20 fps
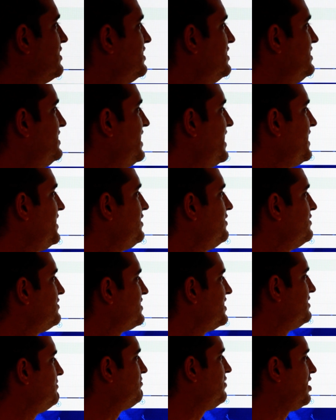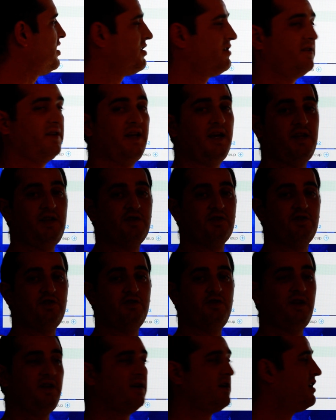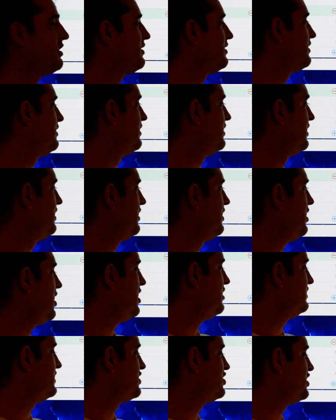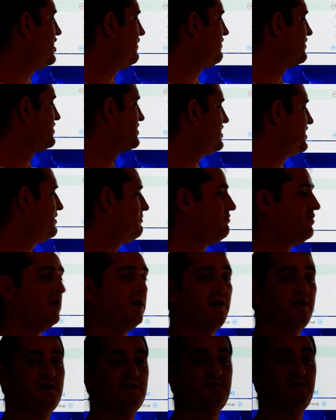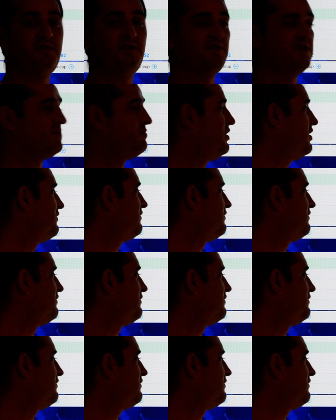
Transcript: Daniels and Barton at your shooting guard, Hollis Jefferson and Barnes for your small